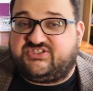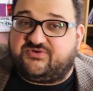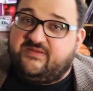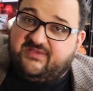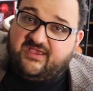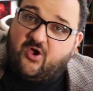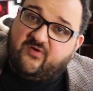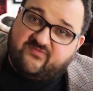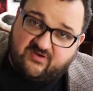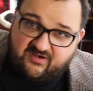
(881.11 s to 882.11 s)
history being
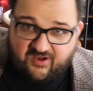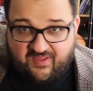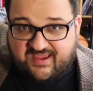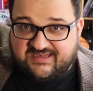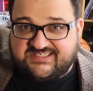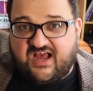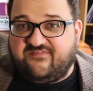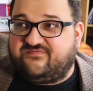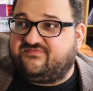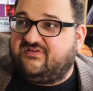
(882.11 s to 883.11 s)
over and all that kind of
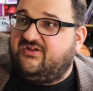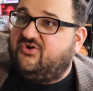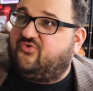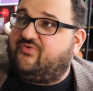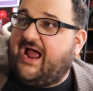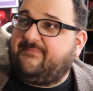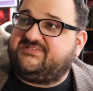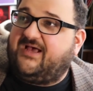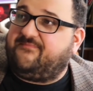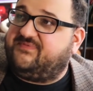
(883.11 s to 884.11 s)
stuff
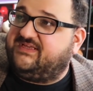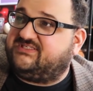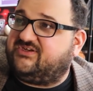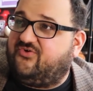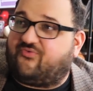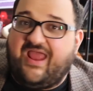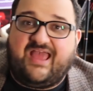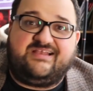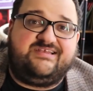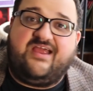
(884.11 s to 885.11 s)
wraps up this
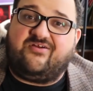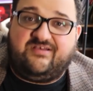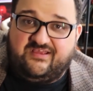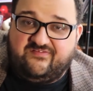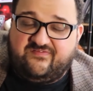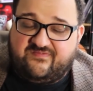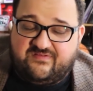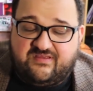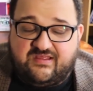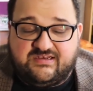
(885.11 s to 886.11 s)
grand narrative.
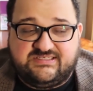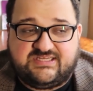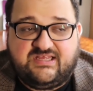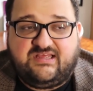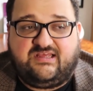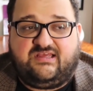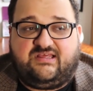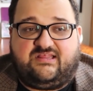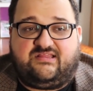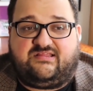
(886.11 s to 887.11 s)
And
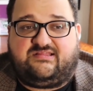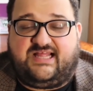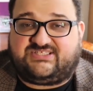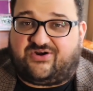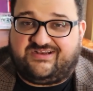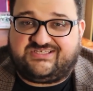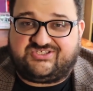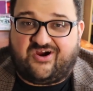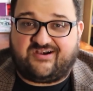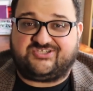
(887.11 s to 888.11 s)
that's starting to
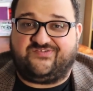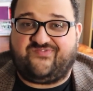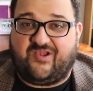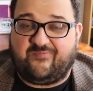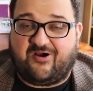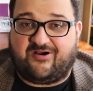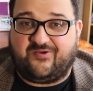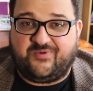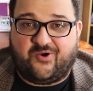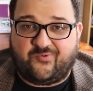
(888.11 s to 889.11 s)
tarnish and fall
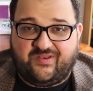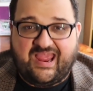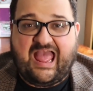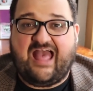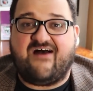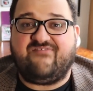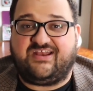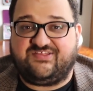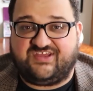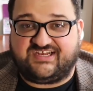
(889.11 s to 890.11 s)
apart, and we don't really have
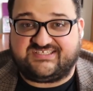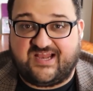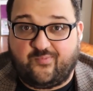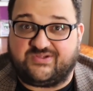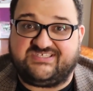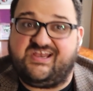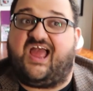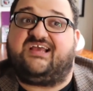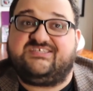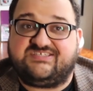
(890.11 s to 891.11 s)
anything to set up what's
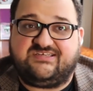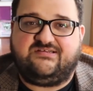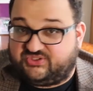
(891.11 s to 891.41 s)
next.